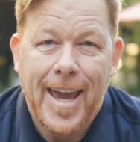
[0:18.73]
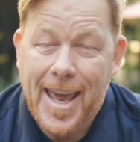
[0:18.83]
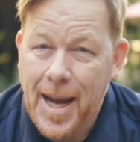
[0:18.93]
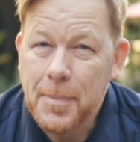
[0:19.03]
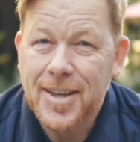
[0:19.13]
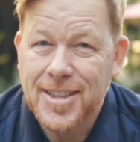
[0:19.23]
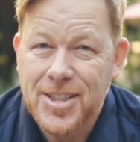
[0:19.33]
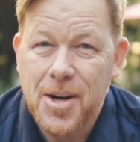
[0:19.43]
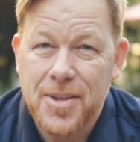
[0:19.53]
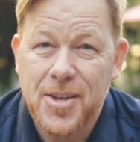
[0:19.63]
And I'm gonna
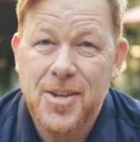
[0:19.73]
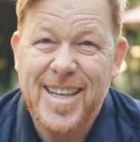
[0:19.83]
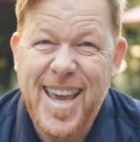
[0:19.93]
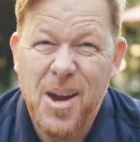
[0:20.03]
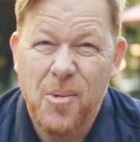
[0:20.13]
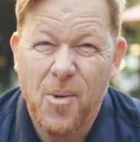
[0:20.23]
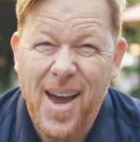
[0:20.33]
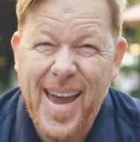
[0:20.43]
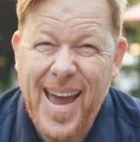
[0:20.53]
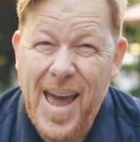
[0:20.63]
share with you today
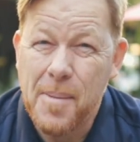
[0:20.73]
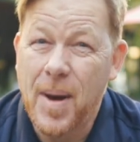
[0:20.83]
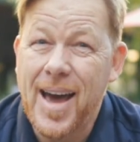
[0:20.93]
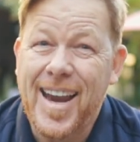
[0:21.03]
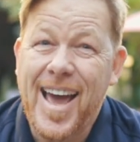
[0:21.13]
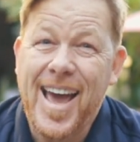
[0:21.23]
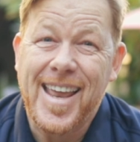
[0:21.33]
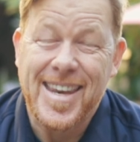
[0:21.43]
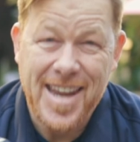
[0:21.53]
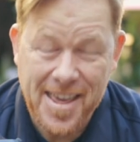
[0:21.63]
why I bought
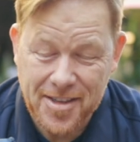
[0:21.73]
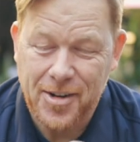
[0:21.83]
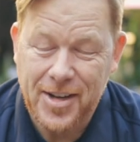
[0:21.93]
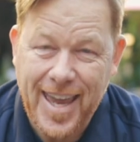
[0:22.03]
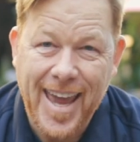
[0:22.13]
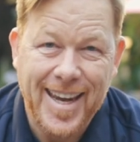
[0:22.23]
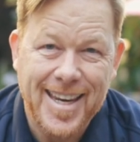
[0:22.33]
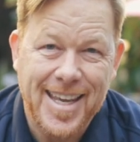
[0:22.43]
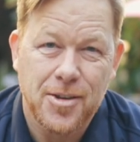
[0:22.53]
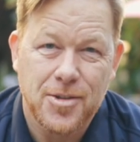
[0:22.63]
another
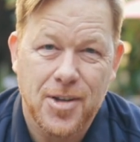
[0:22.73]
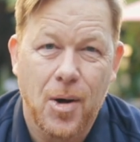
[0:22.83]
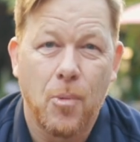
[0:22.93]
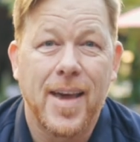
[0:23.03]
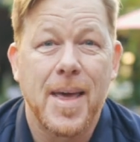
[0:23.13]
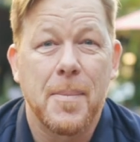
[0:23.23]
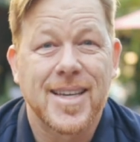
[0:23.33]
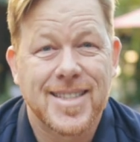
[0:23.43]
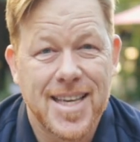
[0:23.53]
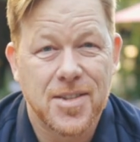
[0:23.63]
Canon EOS R and why that
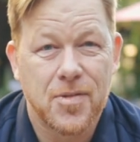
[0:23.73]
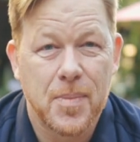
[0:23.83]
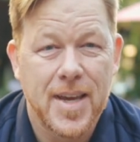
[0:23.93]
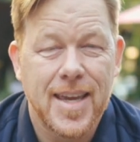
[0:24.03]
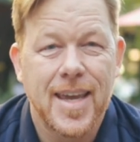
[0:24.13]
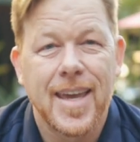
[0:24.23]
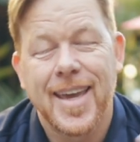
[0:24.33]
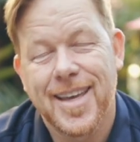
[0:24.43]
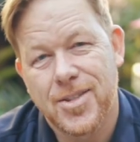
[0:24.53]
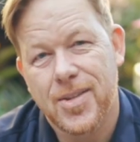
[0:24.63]
makes sense for me
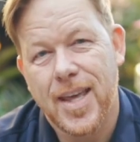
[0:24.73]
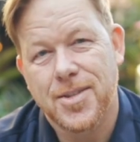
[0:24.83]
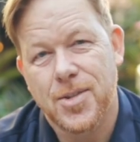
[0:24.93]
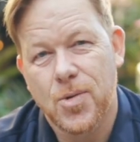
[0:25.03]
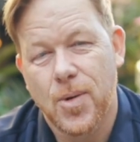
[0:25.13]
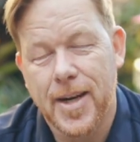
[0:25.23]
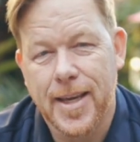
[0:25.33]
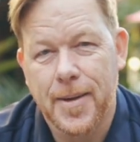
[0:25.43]
in 2020.